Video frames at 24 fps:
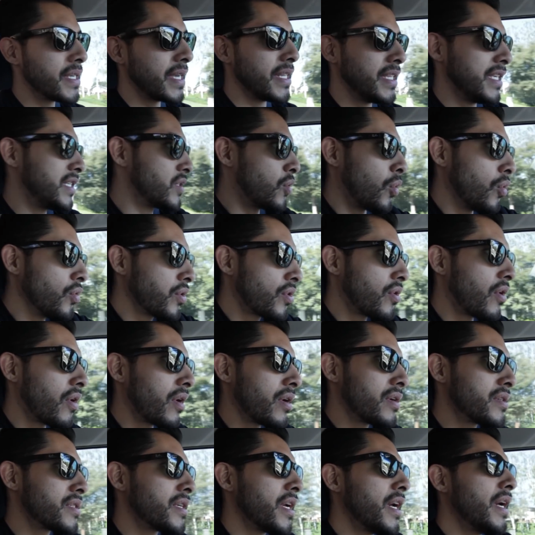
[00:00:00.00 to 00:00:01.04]
And these old
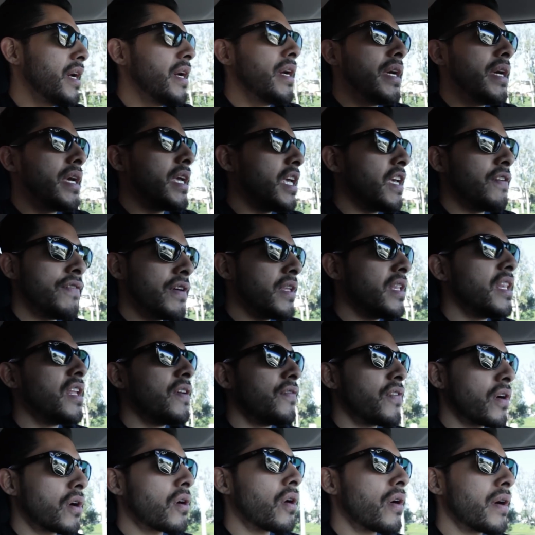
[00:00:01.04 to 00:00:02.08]
cars, even
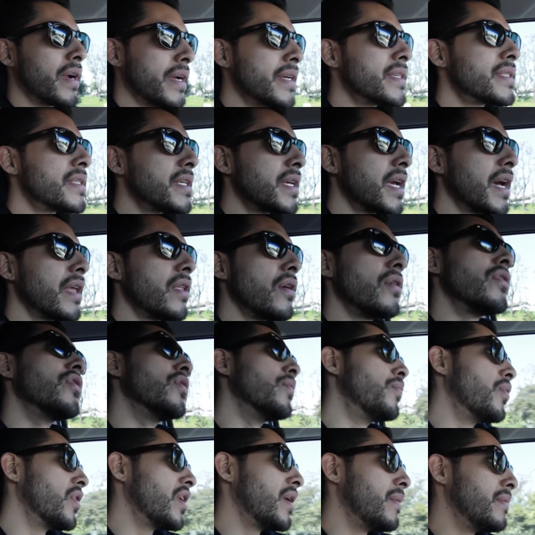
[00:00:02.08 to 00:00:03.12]
if a car is together and you
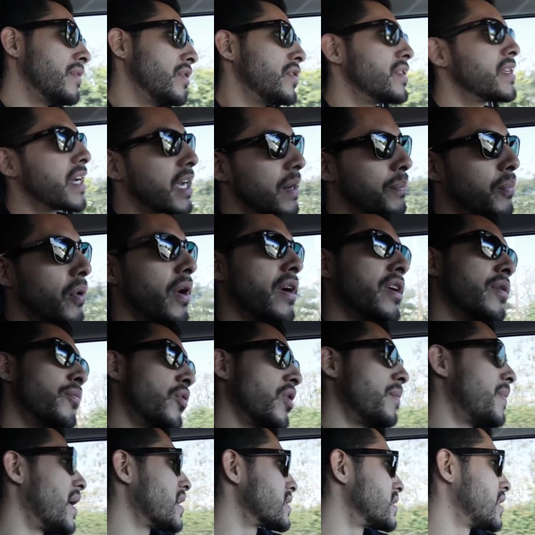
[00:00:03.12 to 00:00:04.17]
take it apart and you
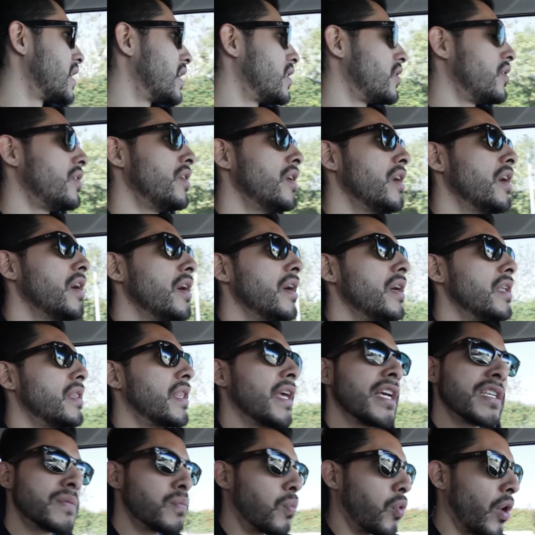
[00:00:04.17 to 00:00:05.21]
put it back together,
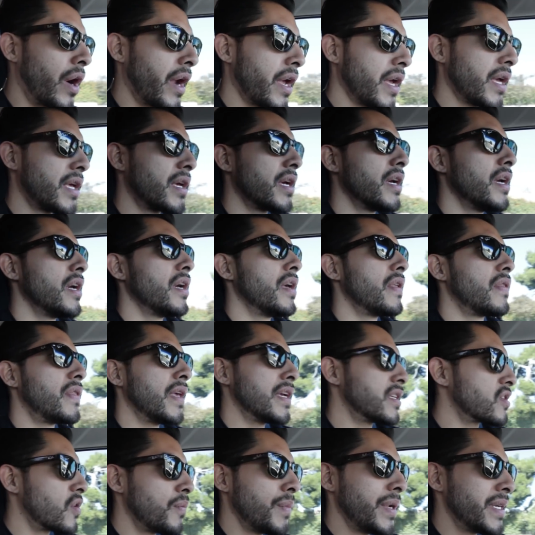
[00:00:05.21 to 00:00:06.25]
things break,
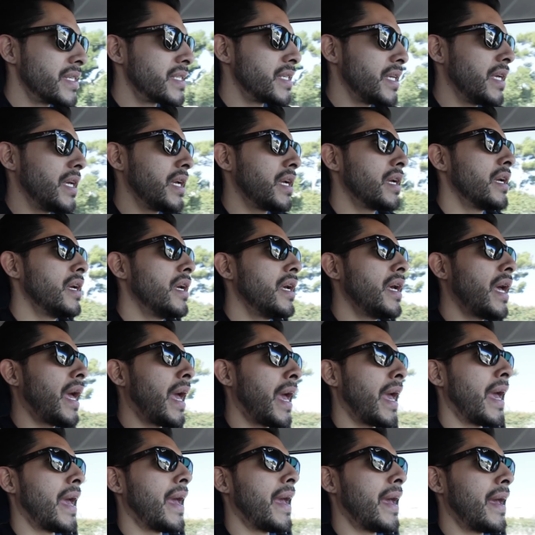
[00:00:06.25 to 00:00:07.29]
things are missing,
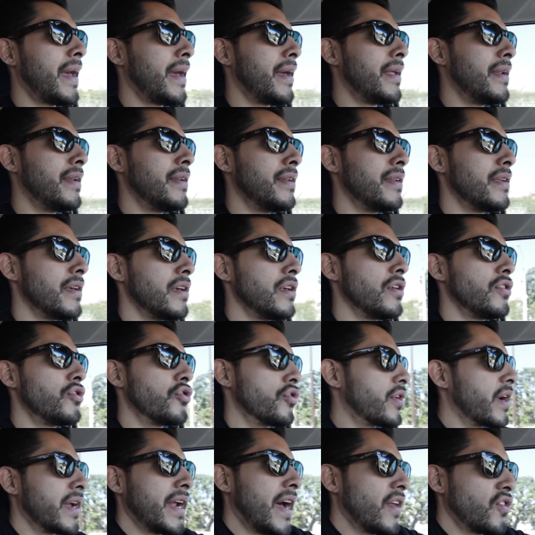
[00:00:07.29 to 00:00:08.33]
and
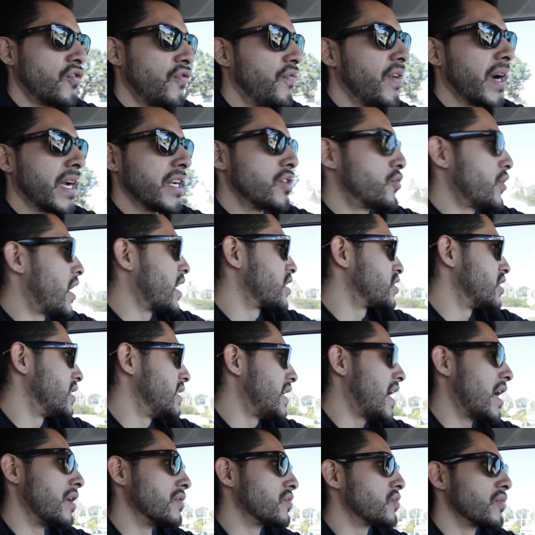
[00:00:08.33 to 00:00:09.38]
you're gonna have to fucking track shit
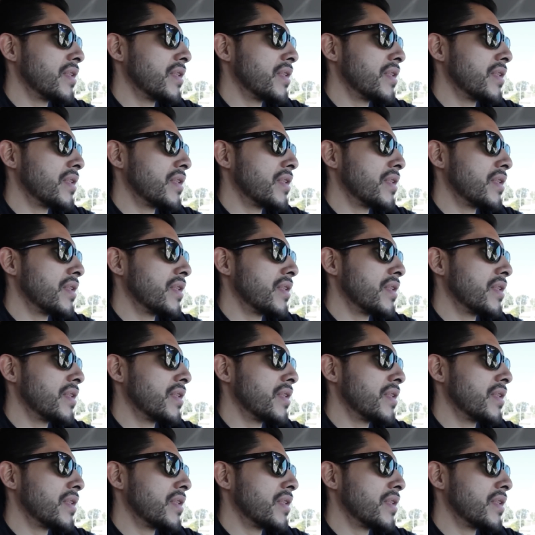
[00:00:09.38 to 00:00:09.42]
down.